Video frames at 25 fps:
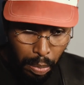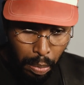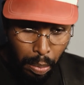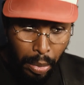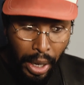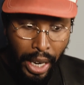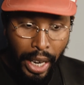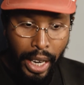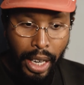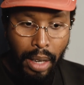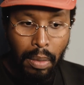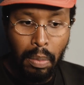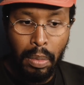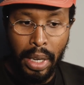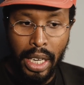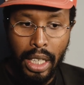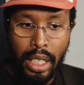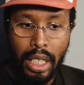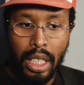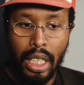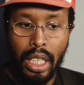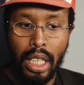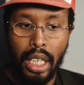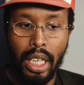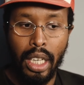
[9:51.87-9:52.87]

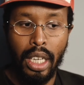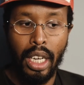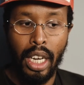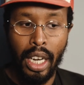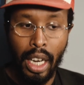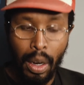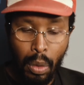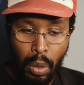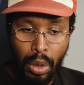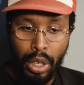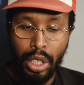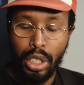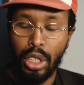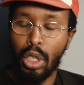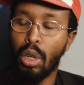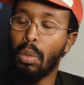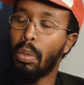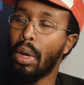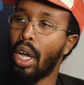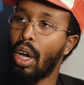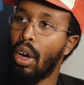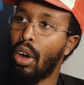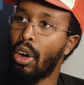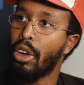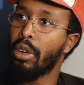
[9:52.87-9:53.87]
I want to show
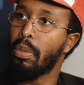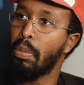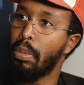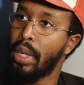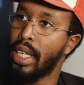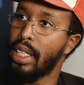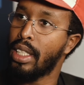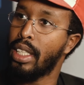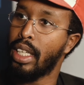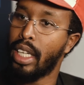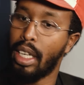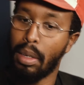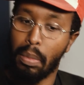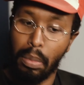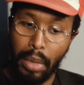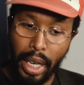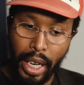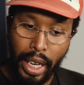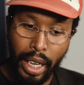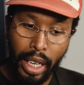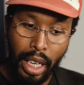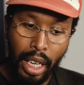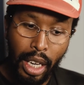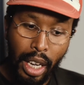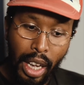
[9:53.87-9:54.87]
my art basically
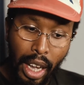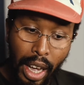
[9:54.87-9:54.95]
by